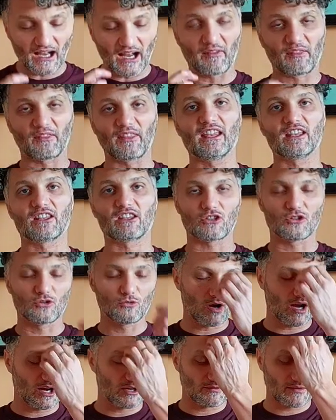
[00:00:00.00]
I think
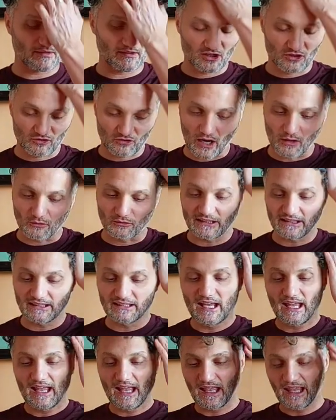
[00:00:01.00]
you are very
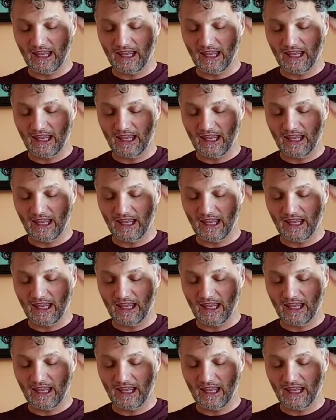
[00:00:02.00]
grounded.